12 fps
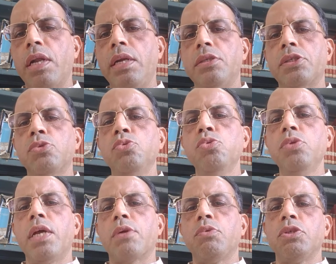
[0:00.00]
school
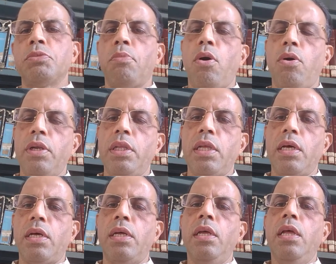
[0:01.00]
that was born in
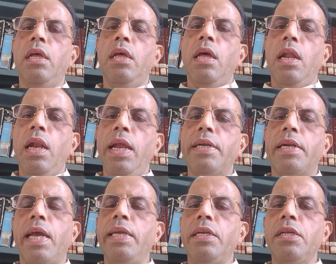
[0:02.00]
the late
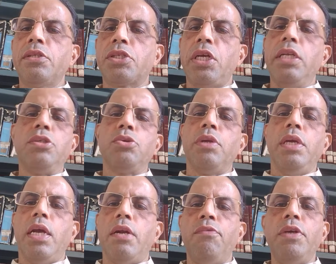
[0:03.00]
19th
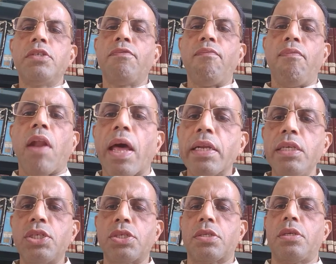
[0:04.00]
century and which
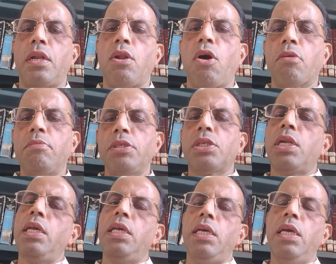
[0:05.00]
flourished
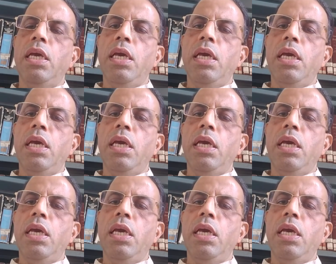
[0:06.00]
enormously